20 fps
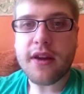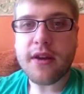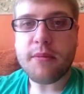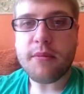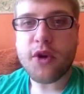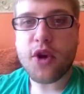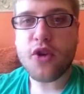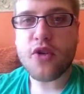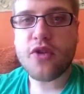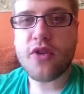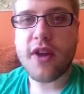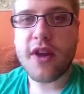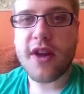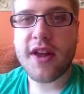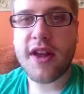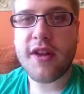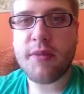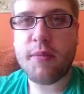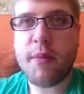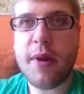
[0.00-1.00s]
Because
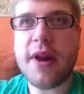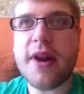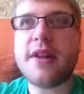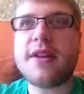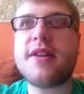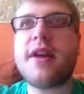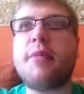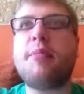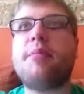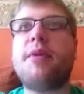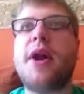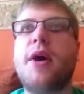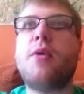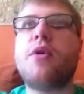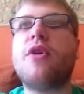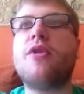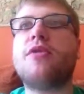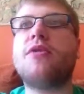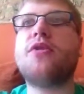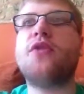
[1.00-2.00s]
it's built up now,
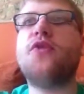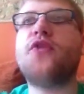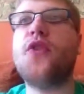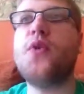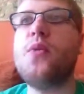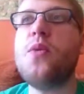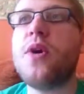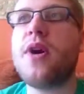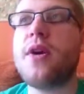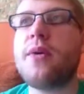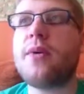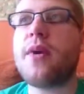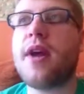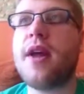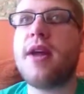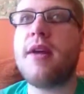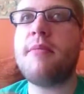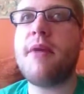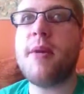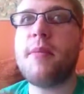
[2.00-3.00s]
because the viewer
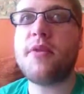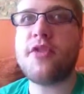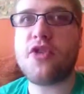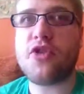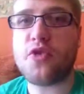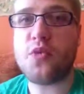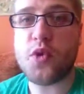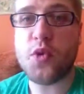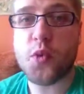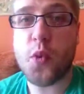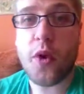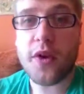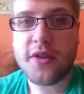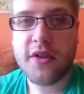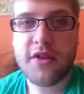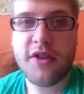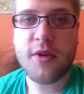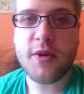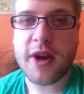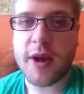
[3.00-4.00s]
in my position would want
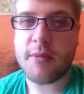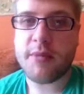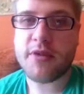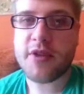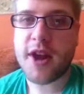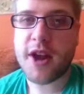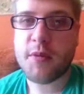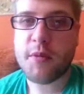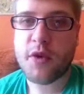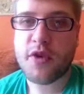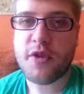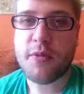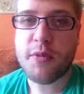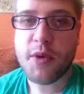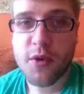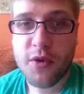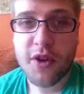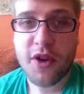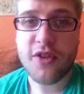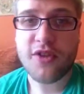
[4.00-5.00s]
to see what happens next because the
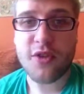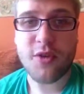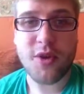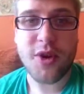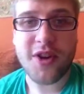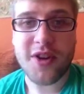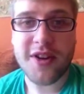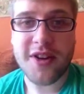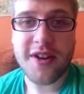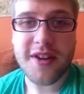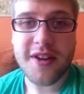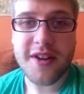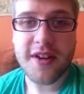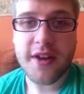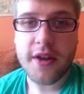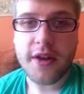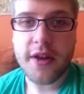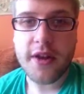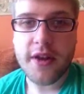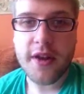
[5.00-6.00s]
music is so good.
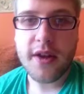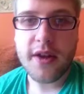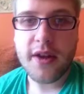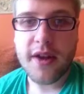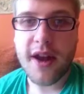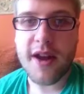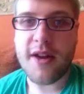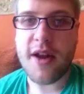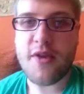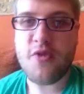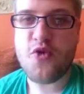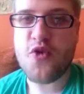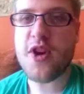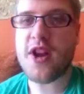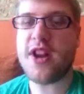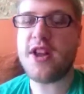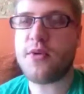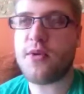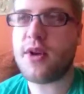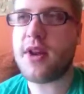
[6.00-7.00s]
I'm
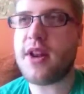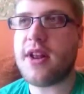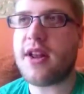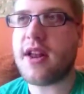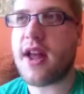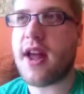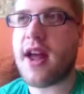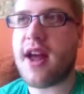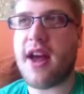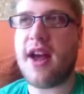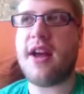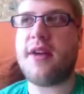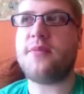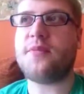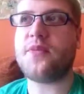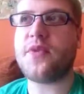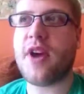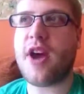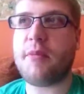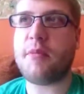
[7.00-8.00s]
really
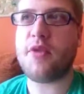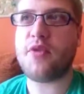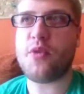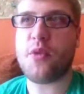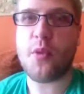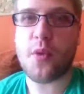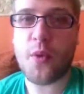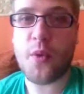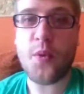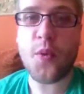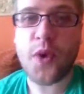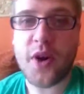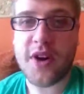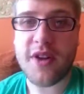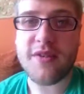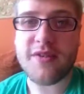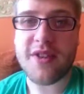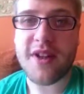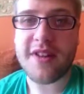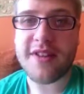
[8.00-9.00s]
happy for what
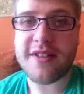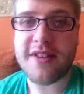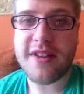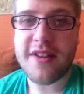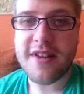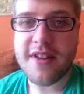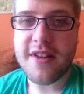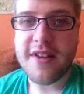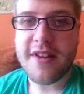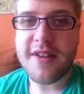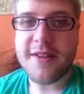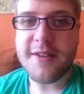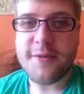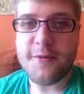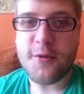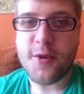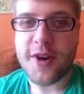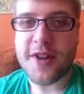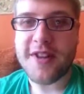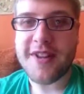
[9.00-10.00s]
I've done.
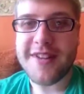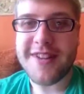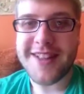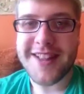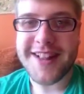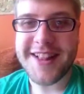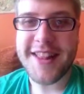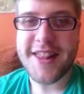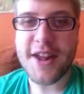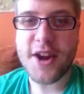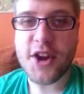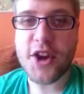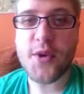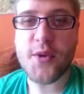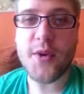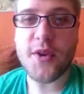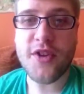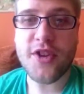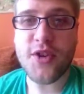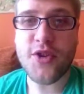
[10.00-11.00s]
Right, thank you,
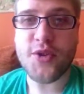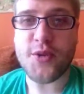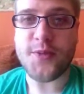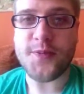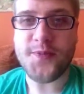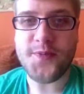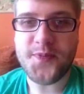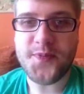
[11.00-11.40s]
I'll see you soon.